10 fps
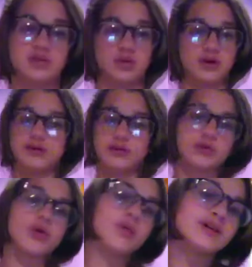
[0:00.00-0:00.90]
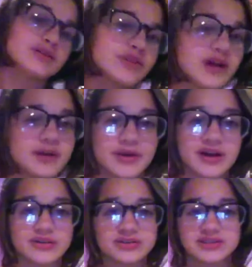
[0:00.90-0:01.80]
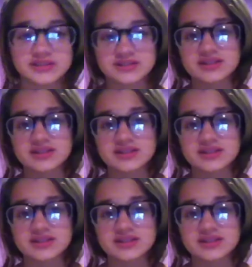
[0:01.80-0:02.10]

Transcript: or I don't know what to vlog about